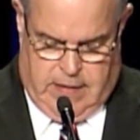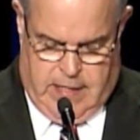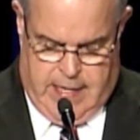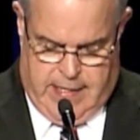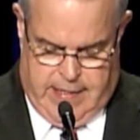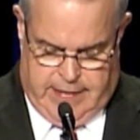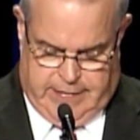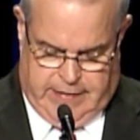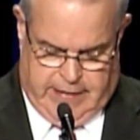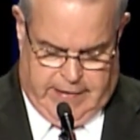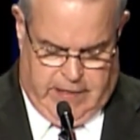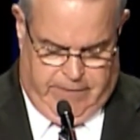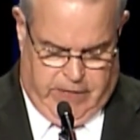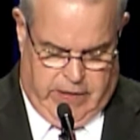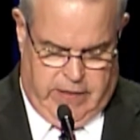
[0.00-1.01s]
and its
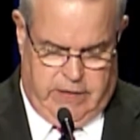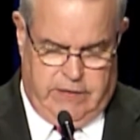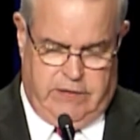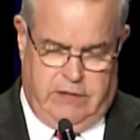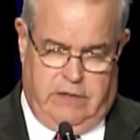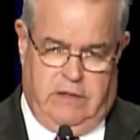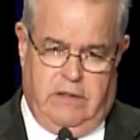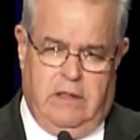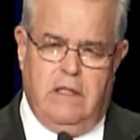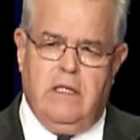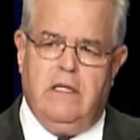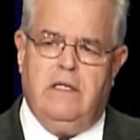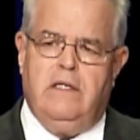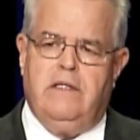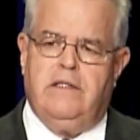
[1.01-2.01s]
significance
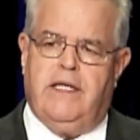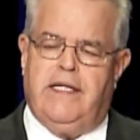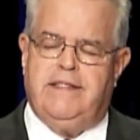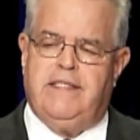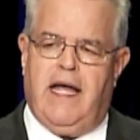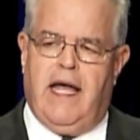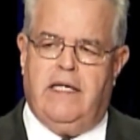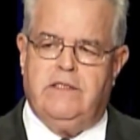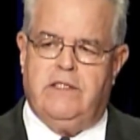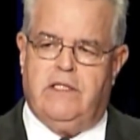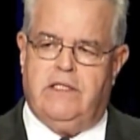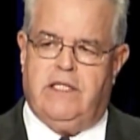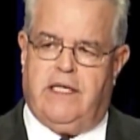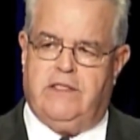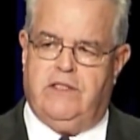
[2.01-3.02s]
that it's had to
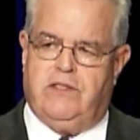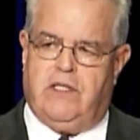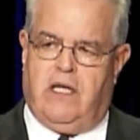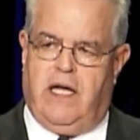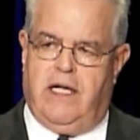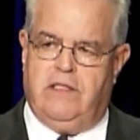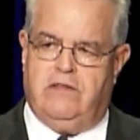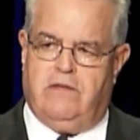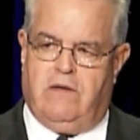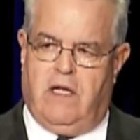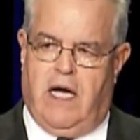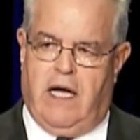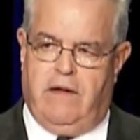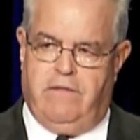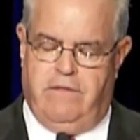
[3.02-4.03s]
the Texas Alliance for
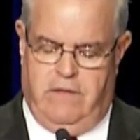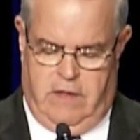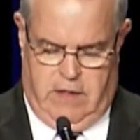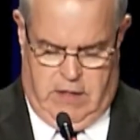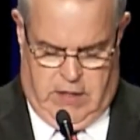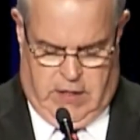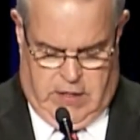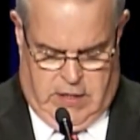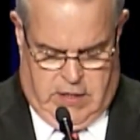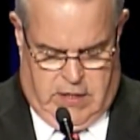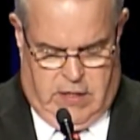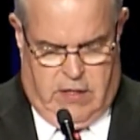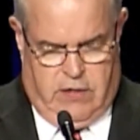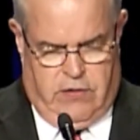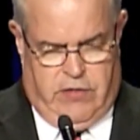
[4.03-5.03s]
Life.
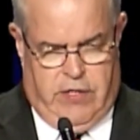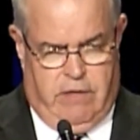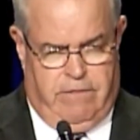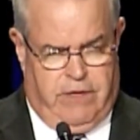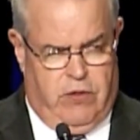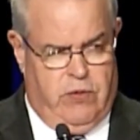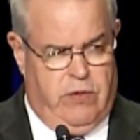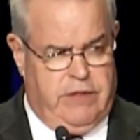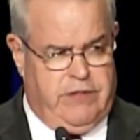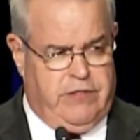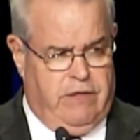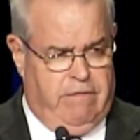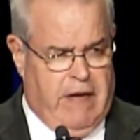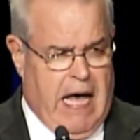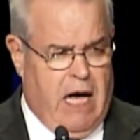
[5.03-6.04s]
The influence,
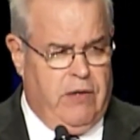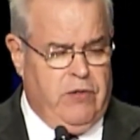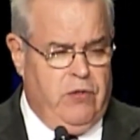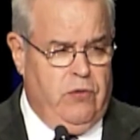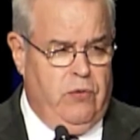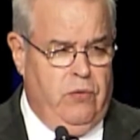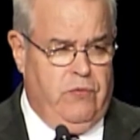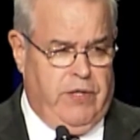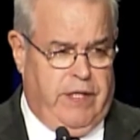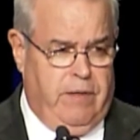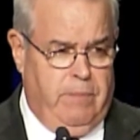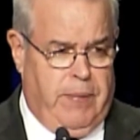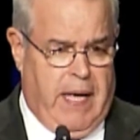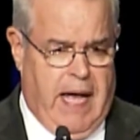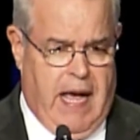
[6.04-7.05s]
the value, the
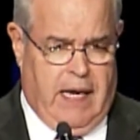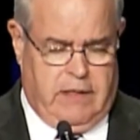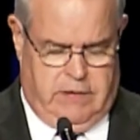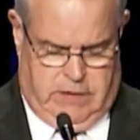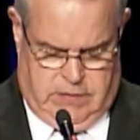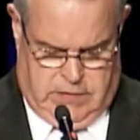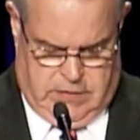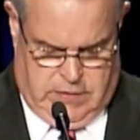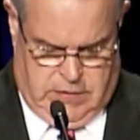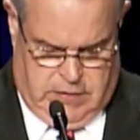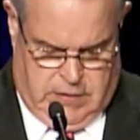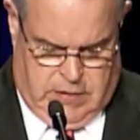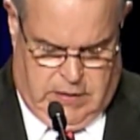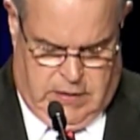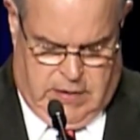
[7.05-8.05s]
impact,
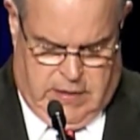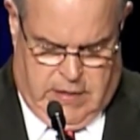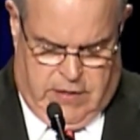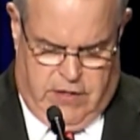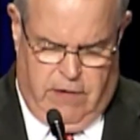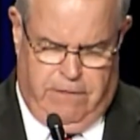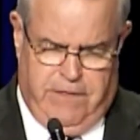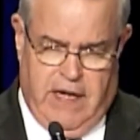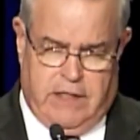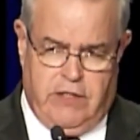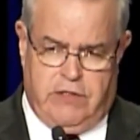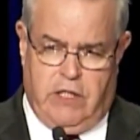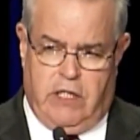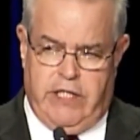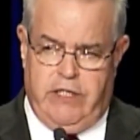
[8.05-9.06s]
the effect
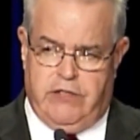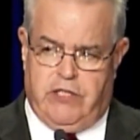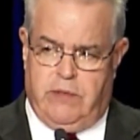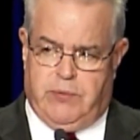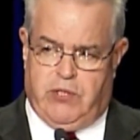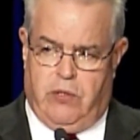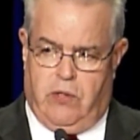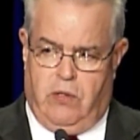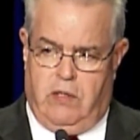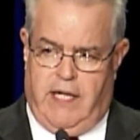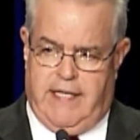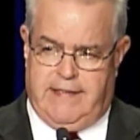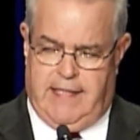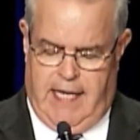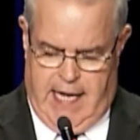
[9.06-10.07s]
that the leadership circle
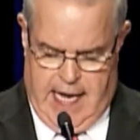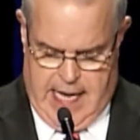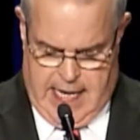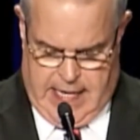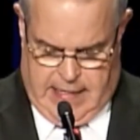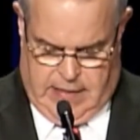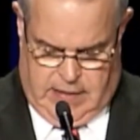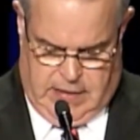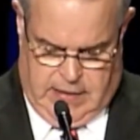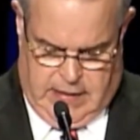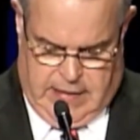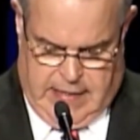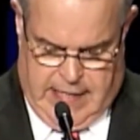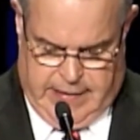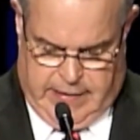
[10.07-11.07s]
has had
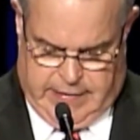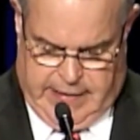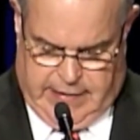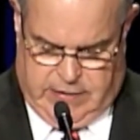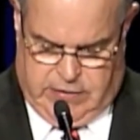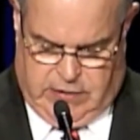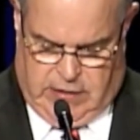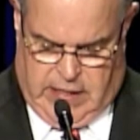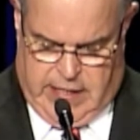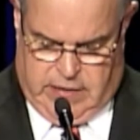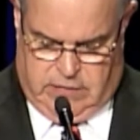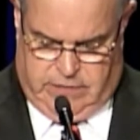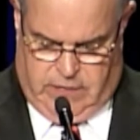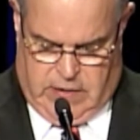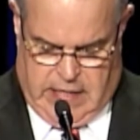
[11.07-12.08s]
on the Texas
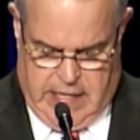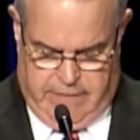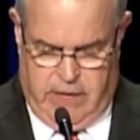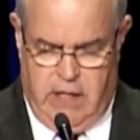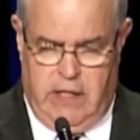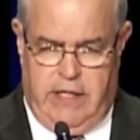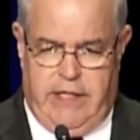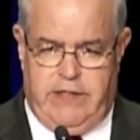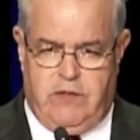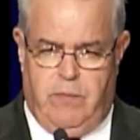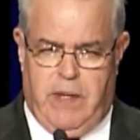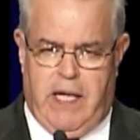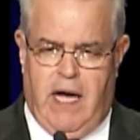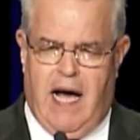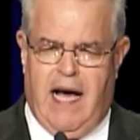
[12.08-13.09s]
Alliance for Life is
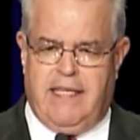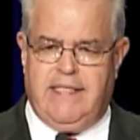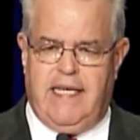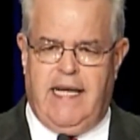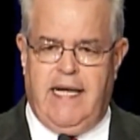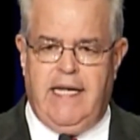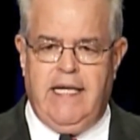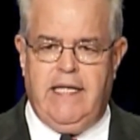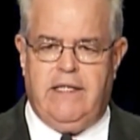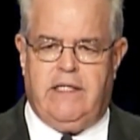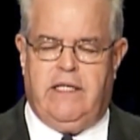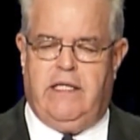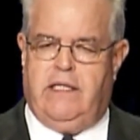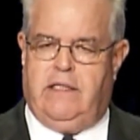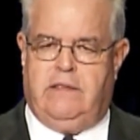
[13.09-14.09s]
beyond
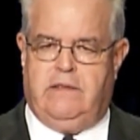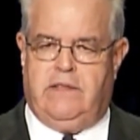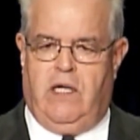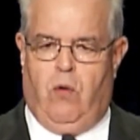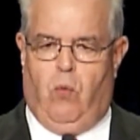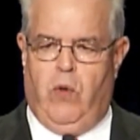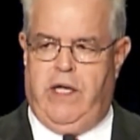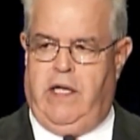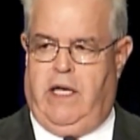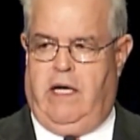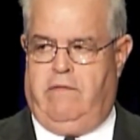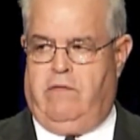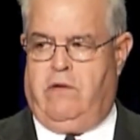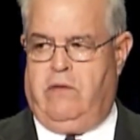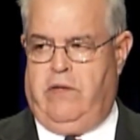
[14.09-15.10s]
anything that we
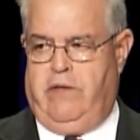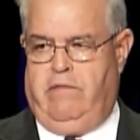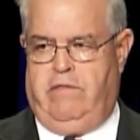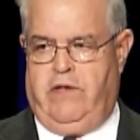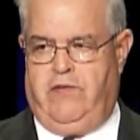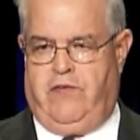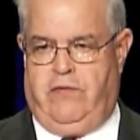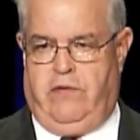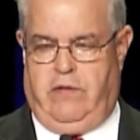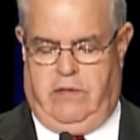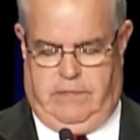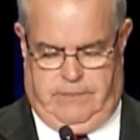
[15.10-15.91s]
ever envisioned.